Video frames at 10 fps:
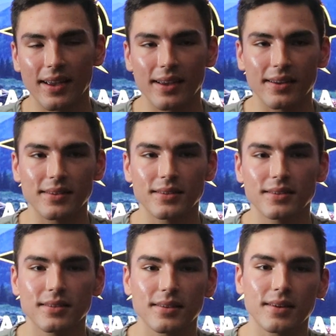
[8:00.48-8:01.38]
And
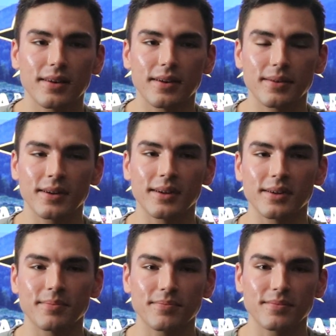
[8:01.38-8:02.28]

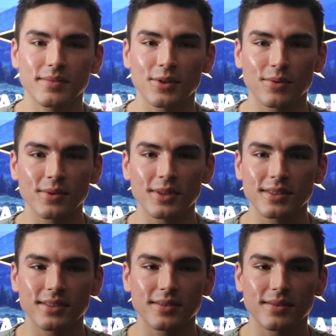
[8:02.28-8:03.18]
there
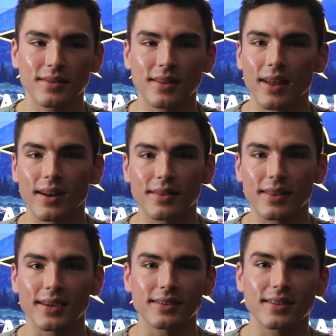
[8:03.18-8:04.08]
was a lot of
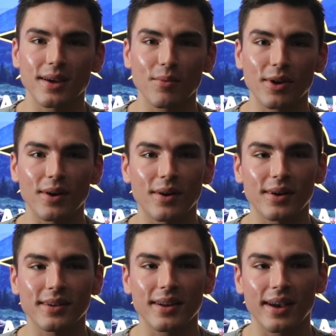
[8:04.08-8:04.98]
things that went
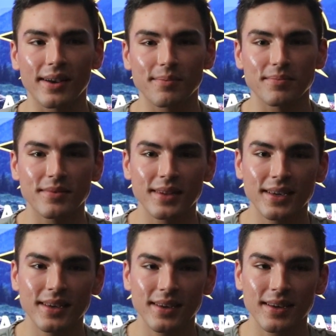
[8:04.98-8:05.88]
on.
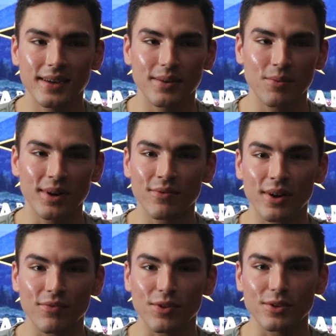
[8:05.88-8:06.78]
Whenever
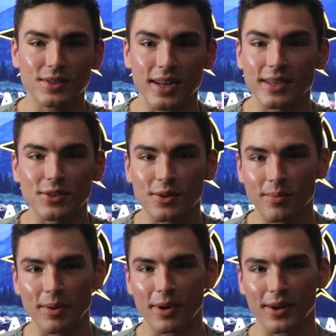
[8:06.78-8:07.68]
I first asked her to
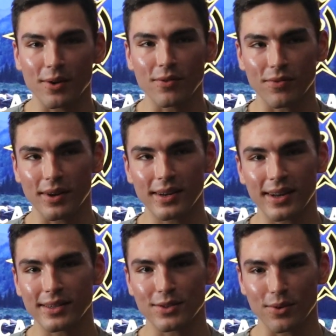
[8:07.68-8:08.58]
be my girlfriend,
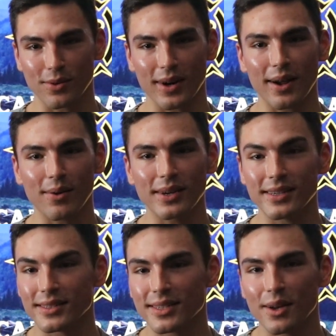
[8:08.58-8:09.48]
I told her how I
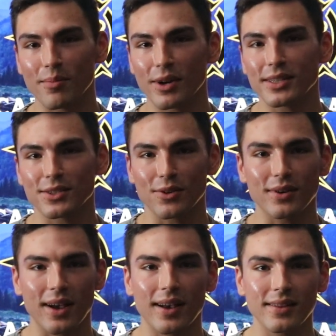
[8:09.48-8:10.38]
didn't celebrate
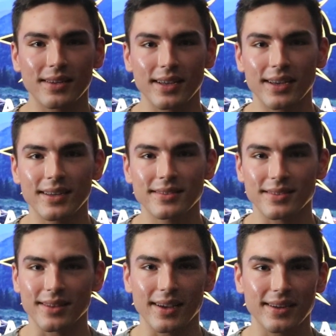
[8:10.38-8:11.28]
certain holidays
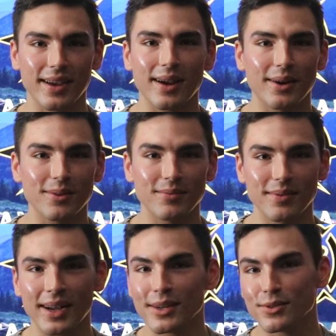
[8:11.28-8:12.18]
and like how
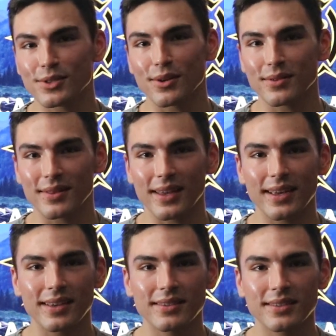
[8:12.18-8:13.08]
I do certain
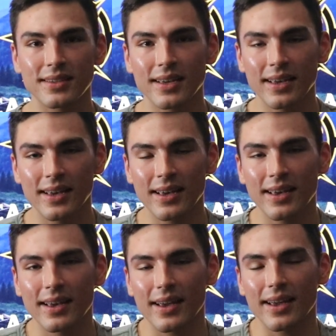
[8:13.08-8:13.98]
things,
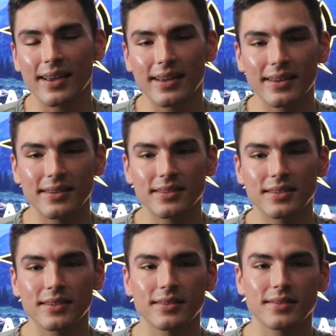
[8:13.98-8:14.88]
and